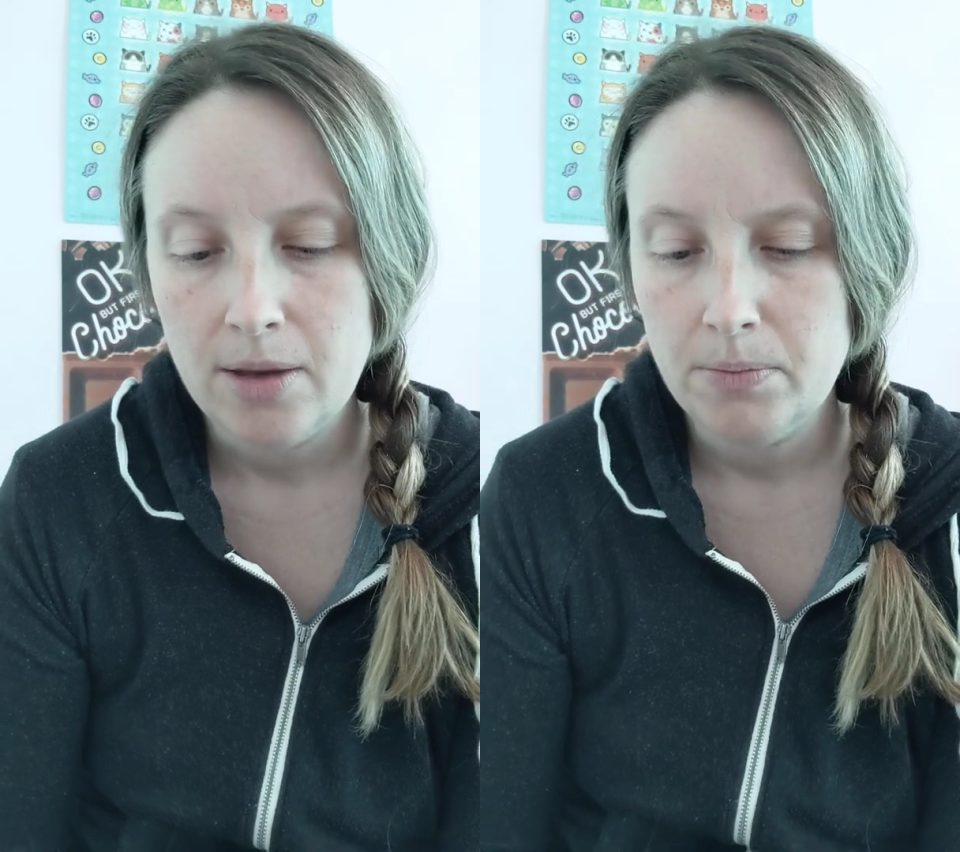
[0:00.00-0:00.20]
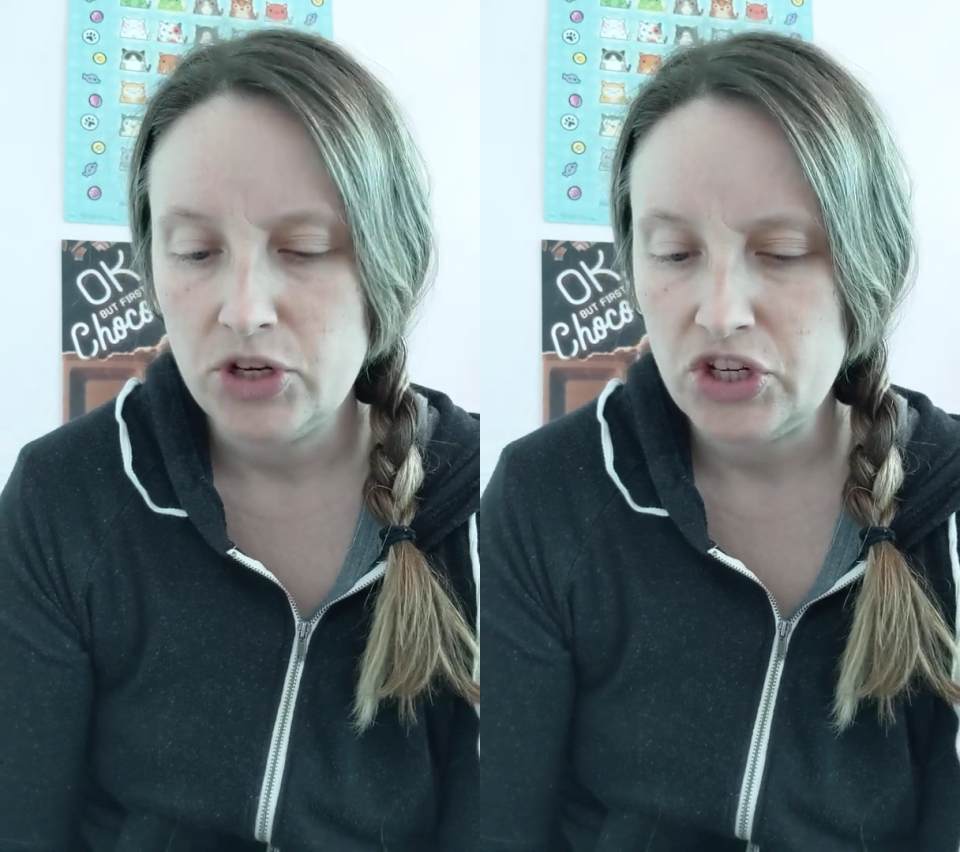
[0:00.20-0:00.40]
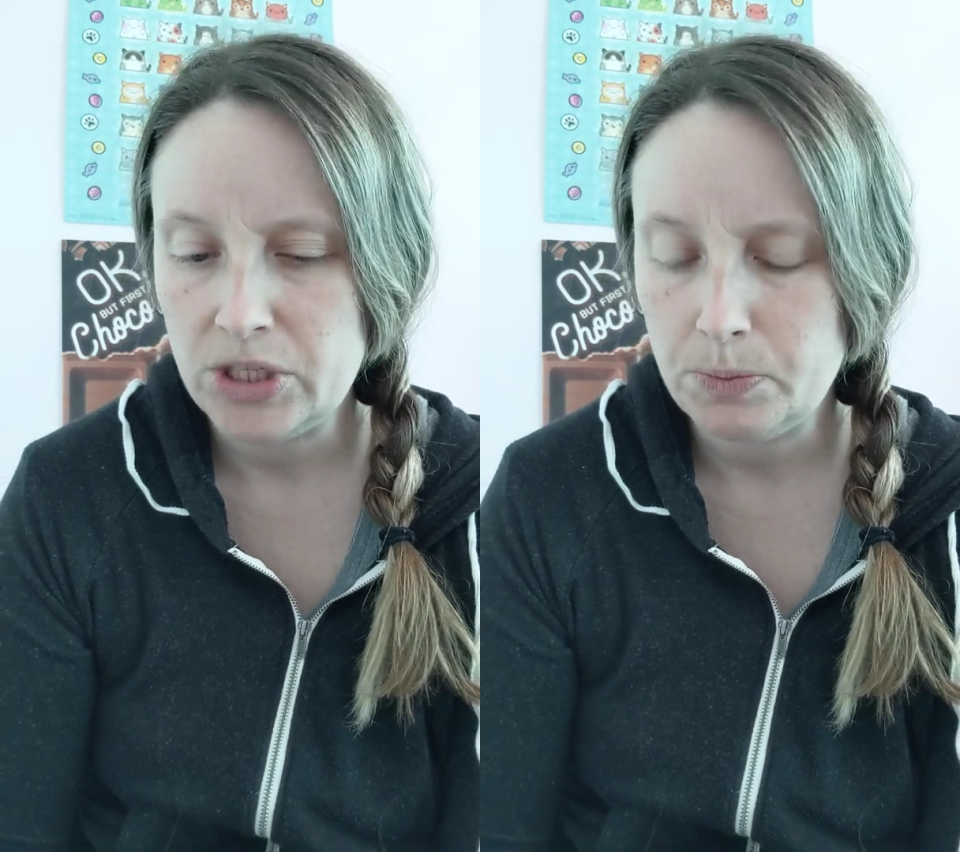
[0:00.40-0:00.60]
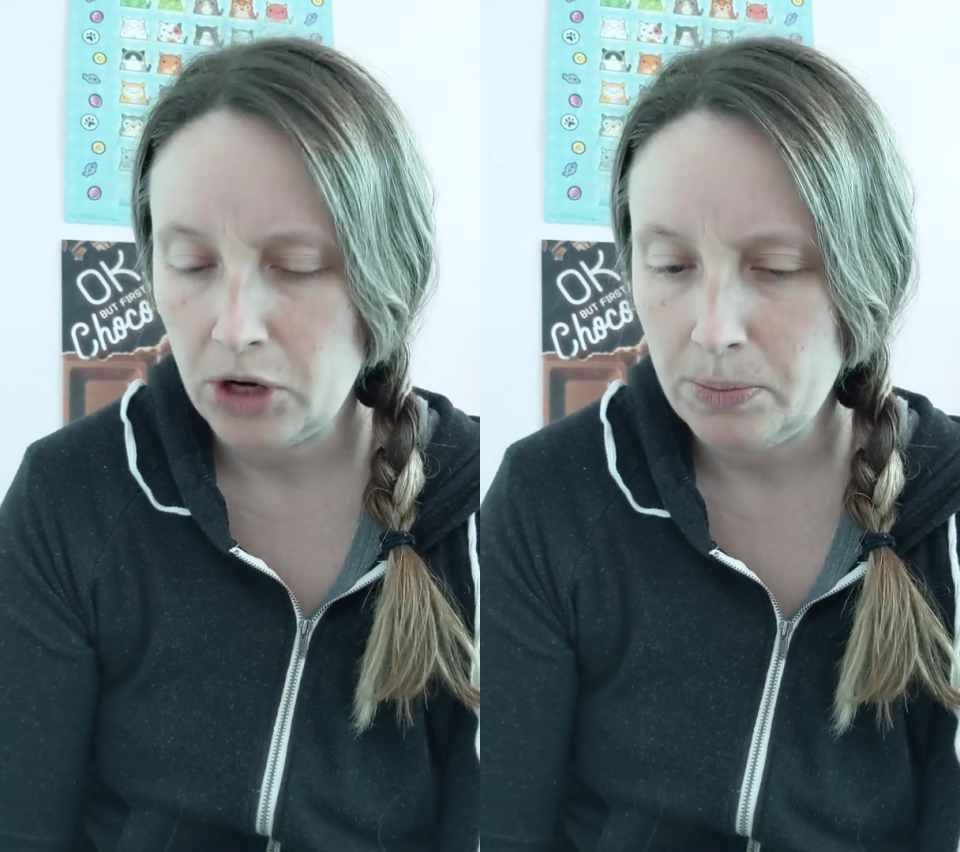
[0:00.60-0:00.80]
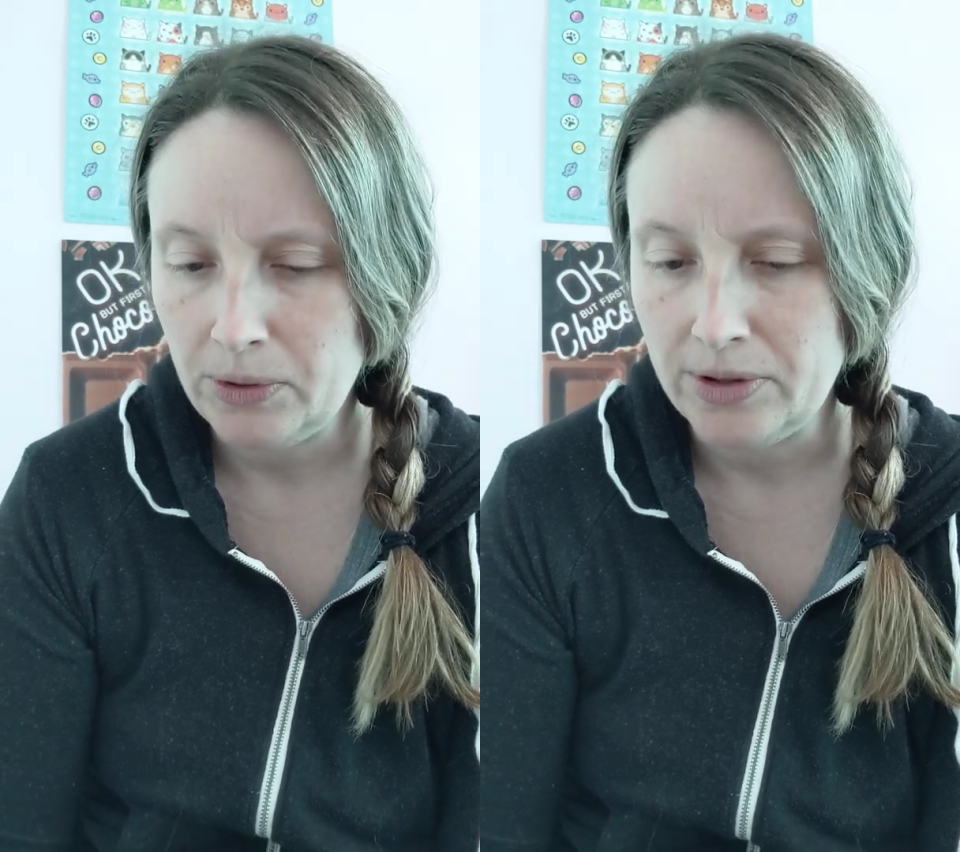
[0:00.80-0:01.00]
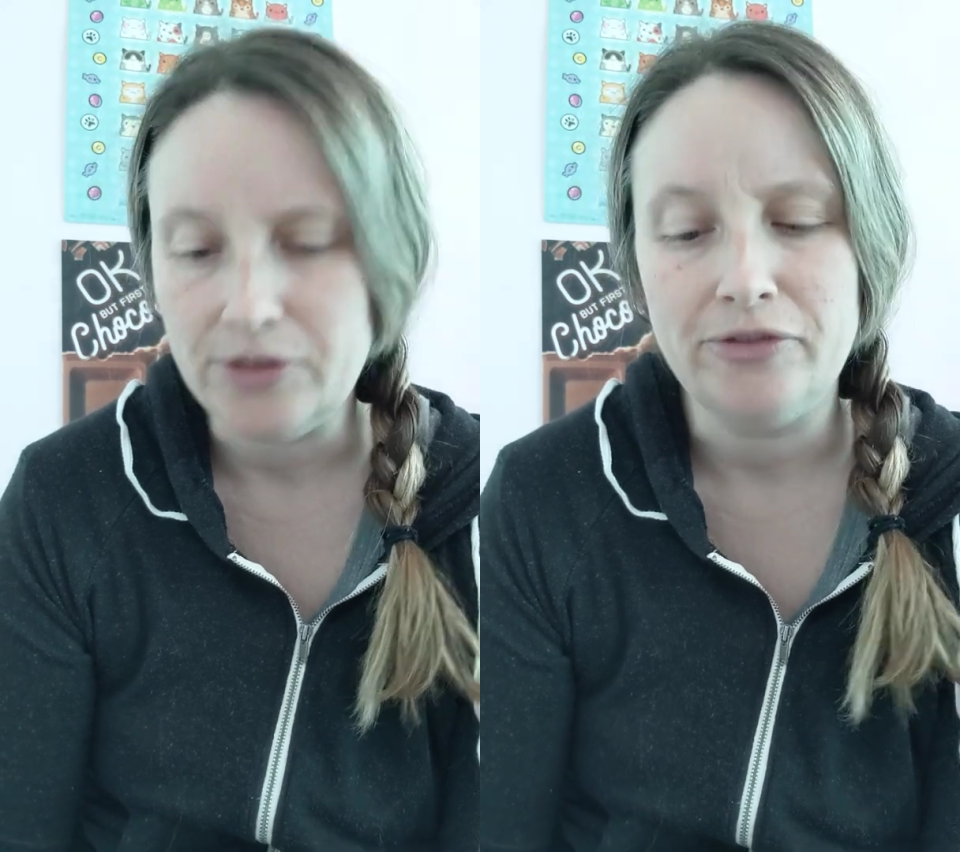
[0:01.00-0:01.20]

But she's purple in the